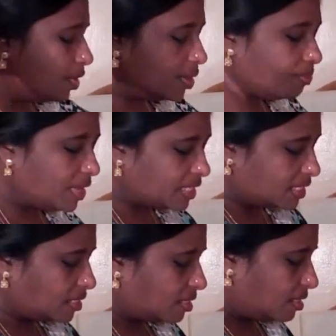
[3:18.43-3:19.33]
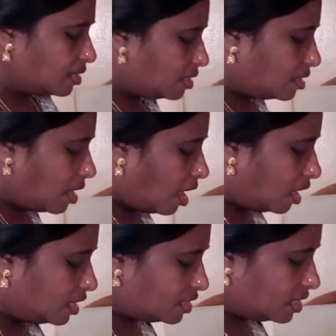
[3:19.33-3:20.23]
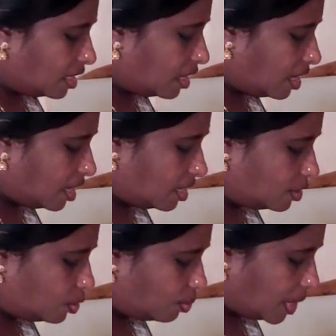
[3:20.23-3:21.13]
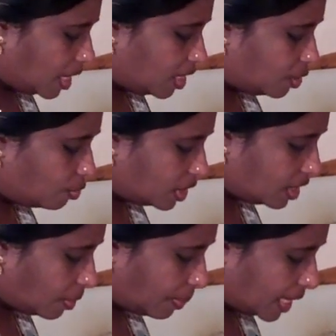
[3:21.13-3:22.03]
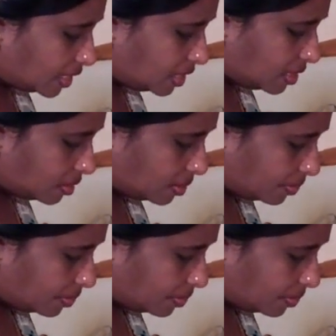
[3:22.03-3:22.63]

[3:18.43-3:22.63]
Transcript: going to mix all these ingredients to make it into a thick paste.